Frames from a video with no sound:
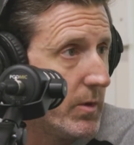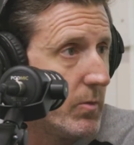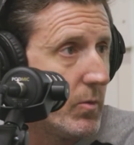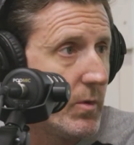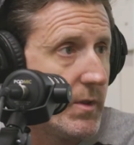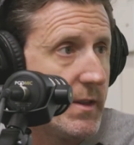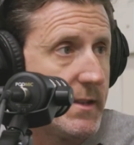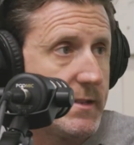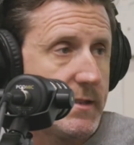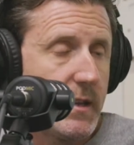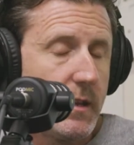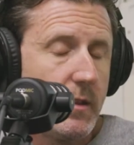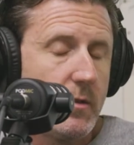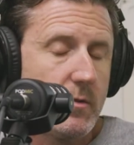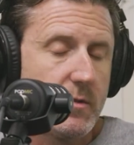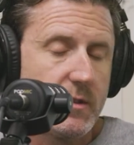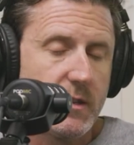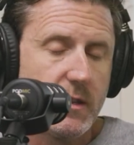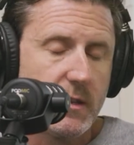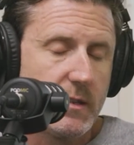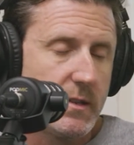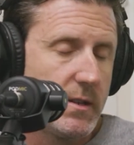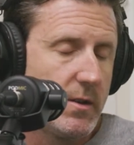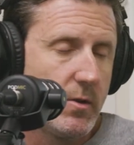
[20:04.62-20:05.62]
when they say those
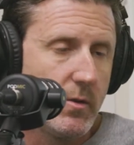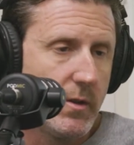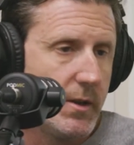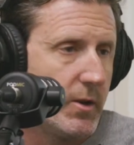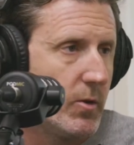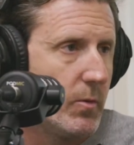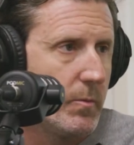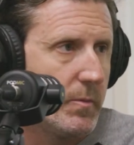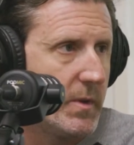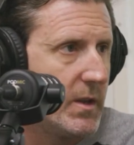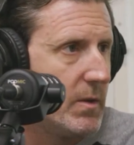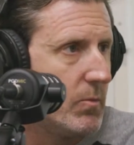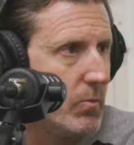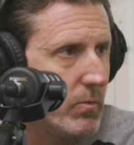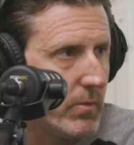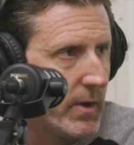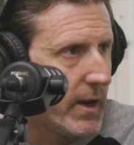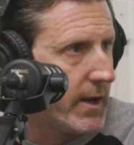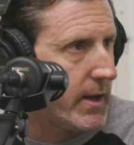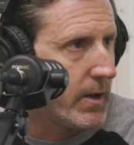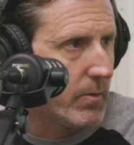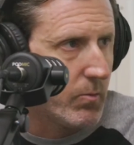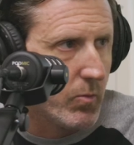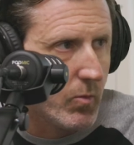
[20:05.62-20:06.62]
things. I know they don't mean
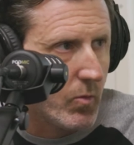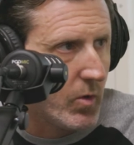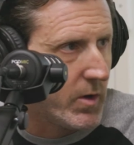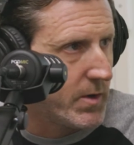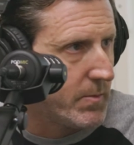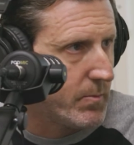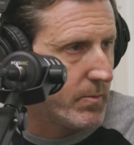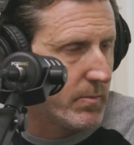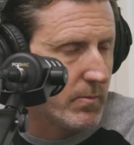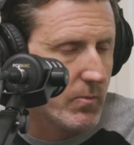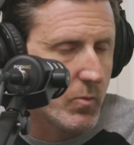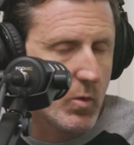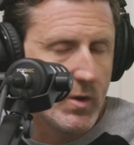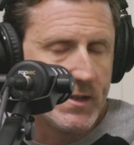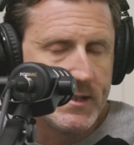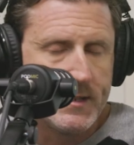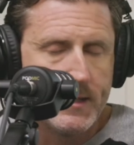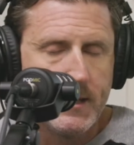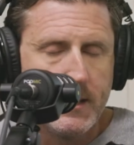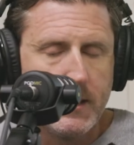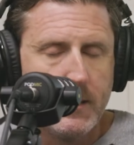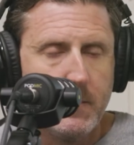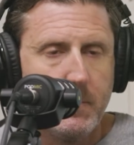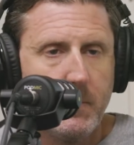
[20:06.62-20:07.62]
any one
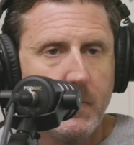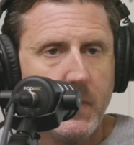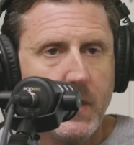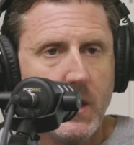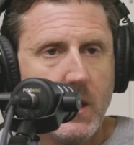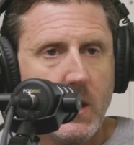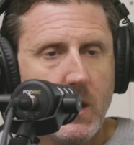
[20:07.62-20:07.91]
team,